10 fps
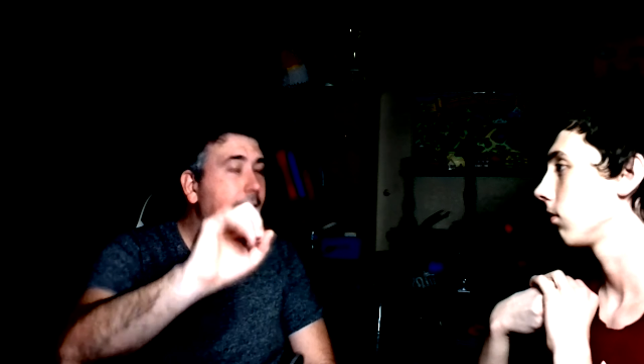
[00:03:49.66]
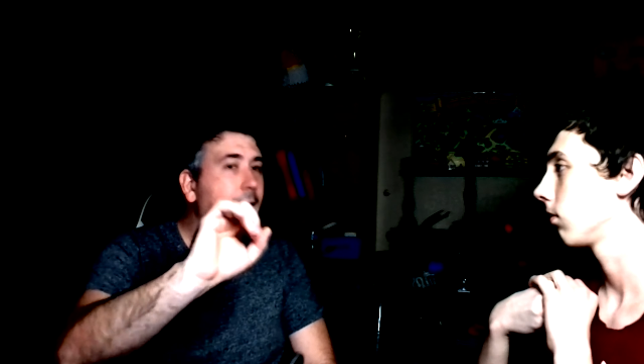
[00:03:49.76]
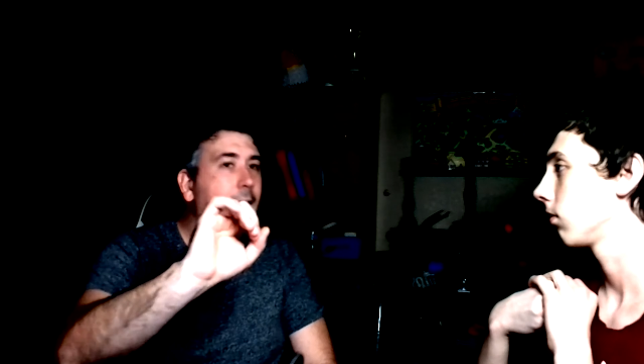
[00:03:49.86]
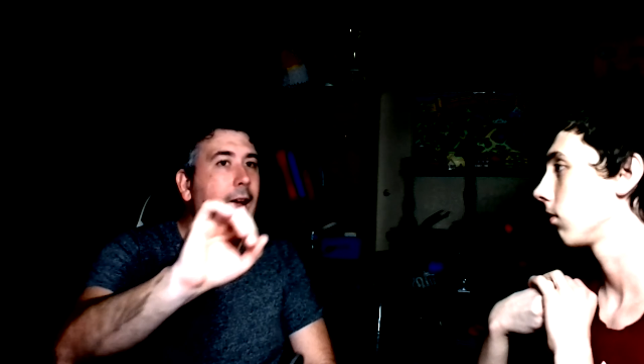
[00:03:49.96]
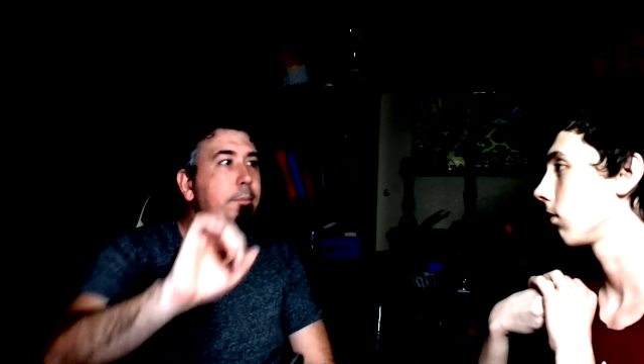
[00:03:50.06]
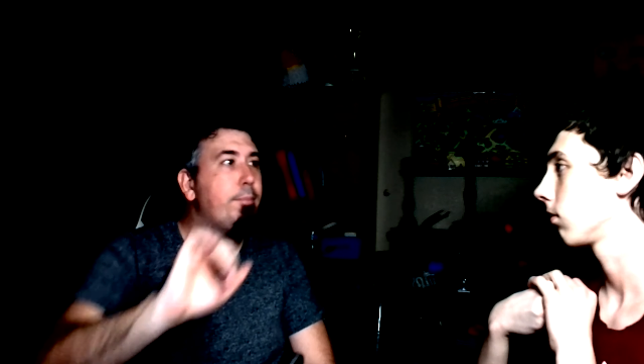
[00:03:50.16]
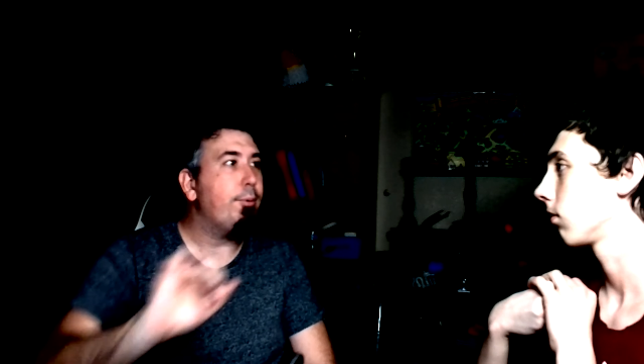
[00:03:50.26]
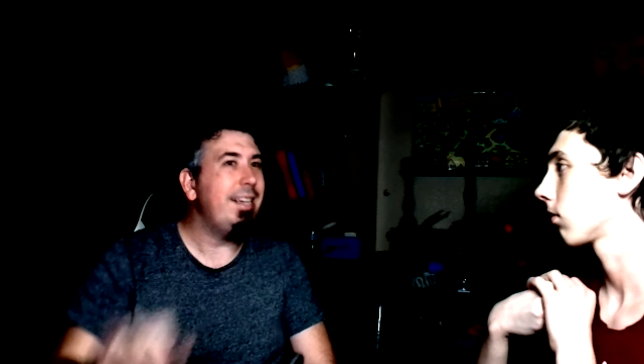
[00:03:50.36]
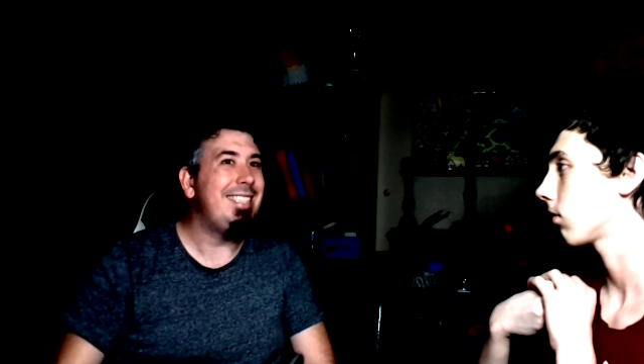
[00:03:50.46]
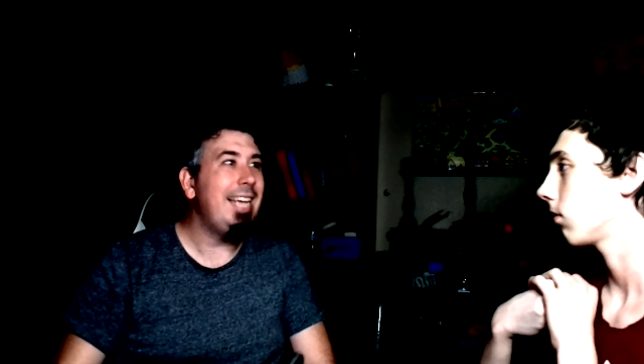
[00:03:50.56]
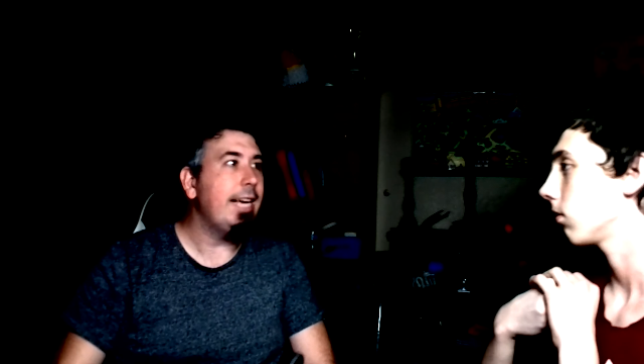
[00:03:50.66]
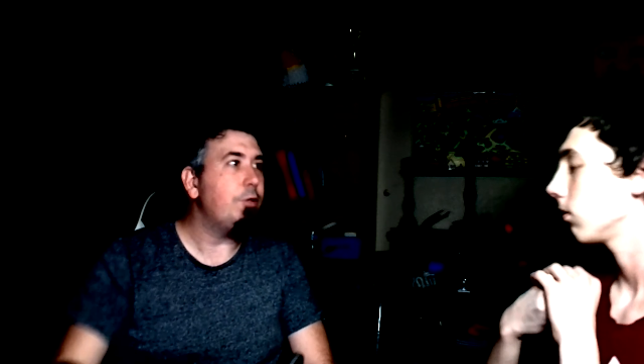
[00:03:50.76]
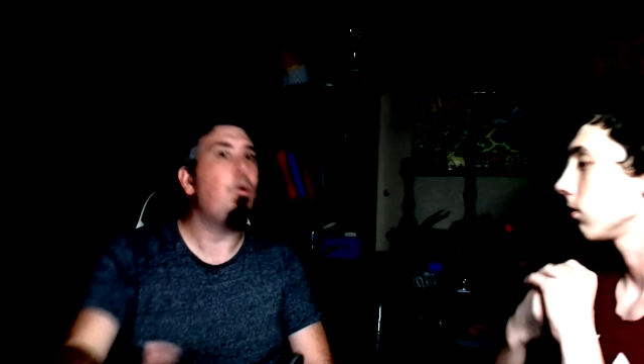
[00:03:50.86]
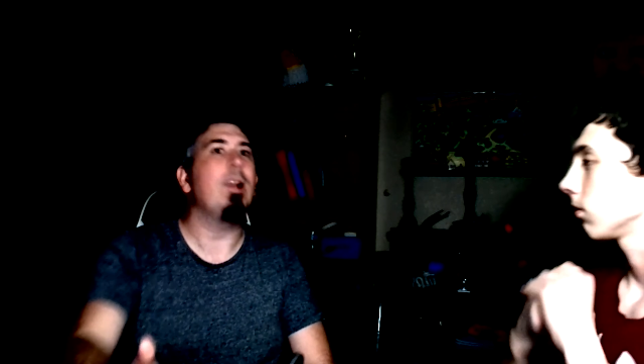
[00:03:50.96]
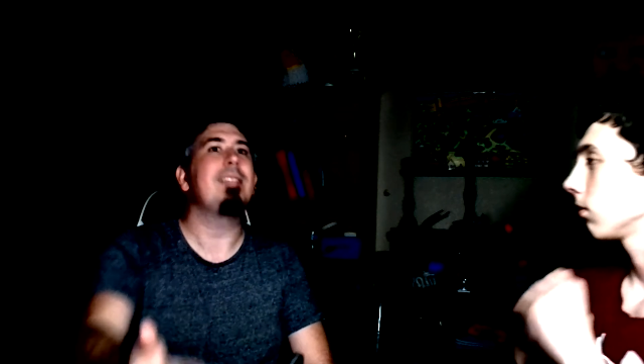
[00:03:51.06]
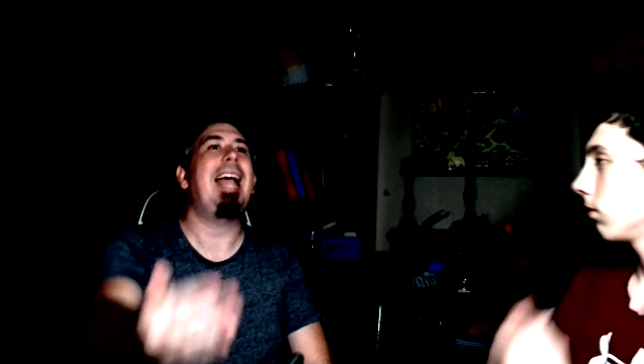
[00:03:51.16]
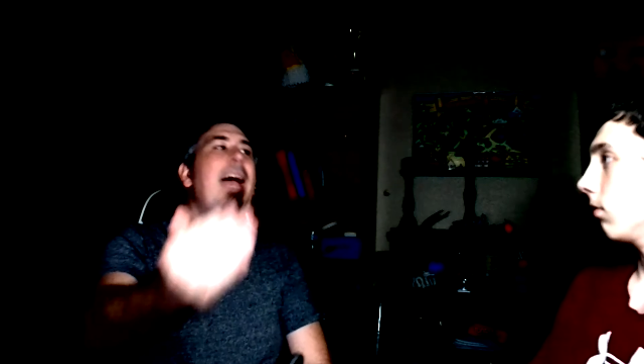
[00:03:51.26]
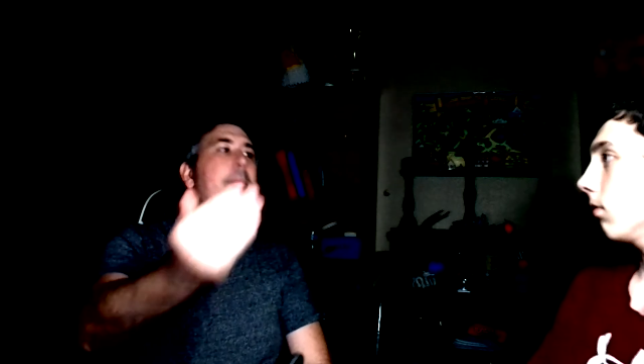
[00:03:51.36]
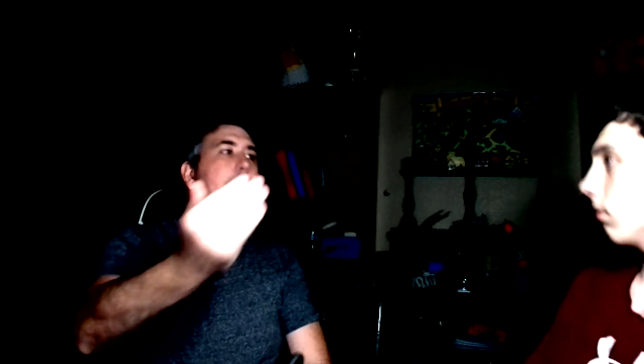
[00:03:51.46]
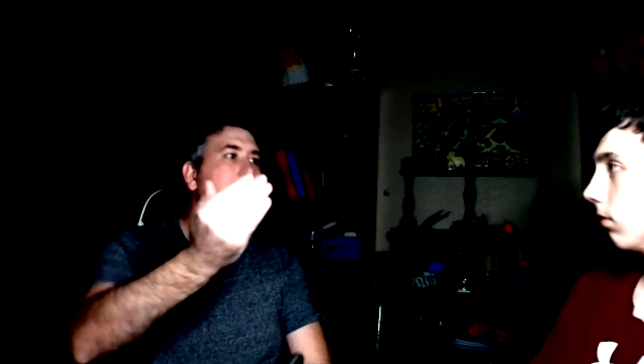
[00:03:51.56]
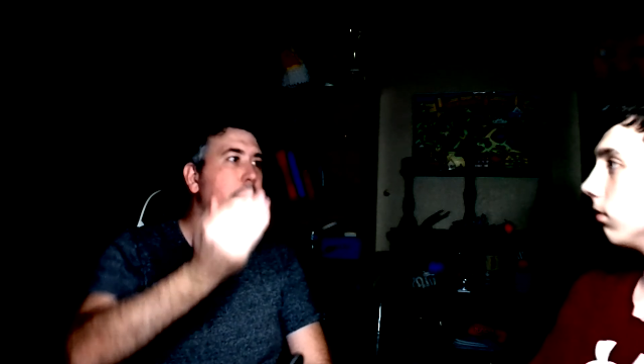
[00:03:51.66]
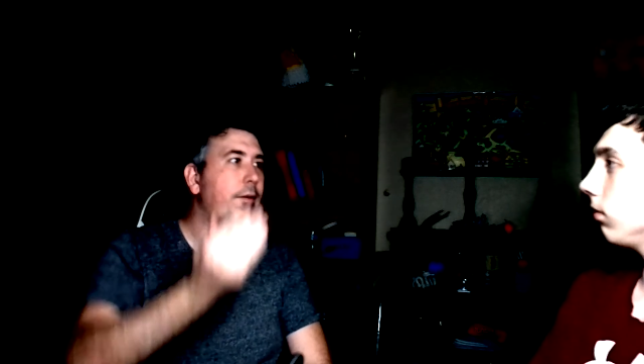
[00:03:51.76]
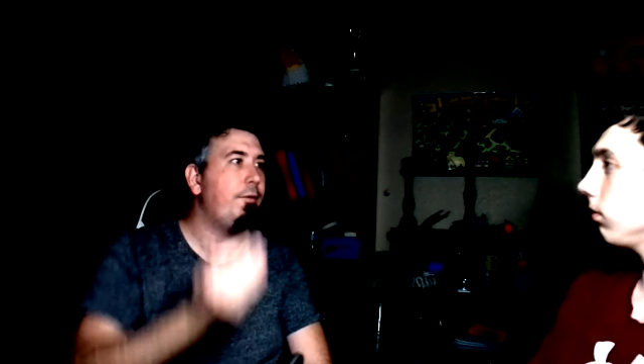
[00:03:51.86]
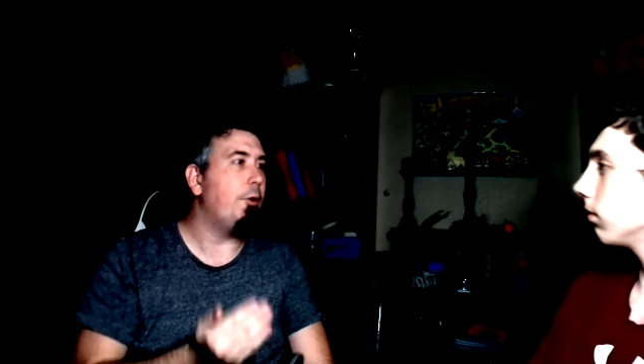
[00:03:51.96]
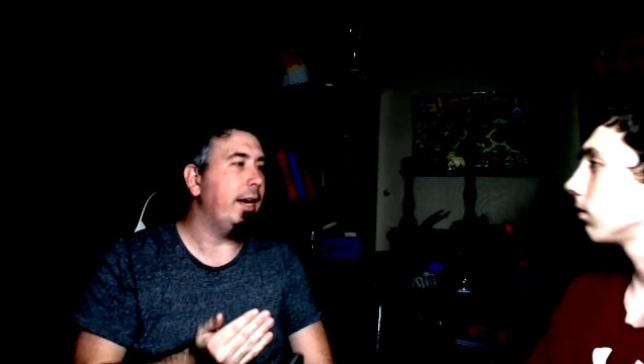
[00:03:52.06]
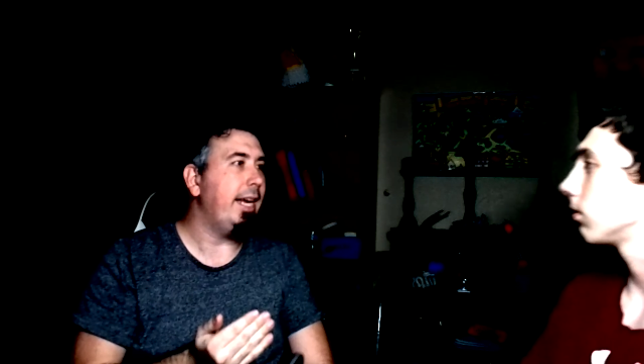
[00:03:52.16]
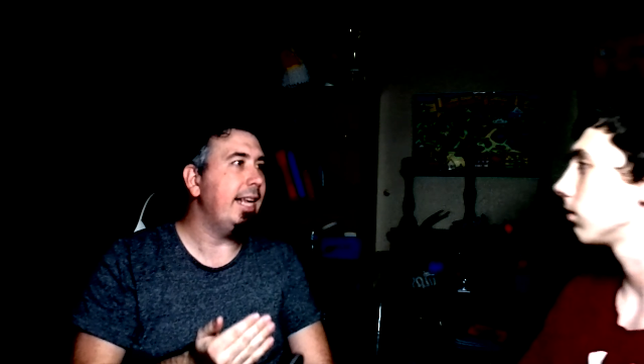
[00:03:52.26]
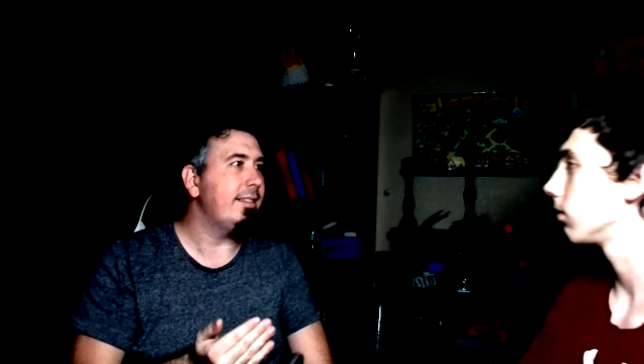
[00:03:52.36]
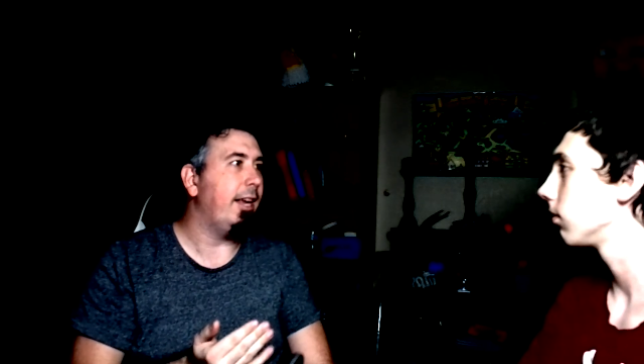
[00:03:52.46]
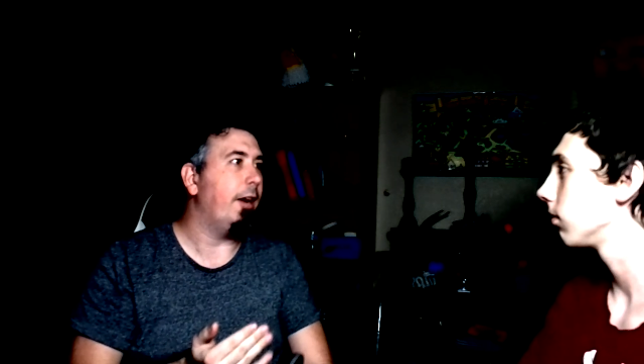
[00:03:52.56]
and predict what's happening before it gets there.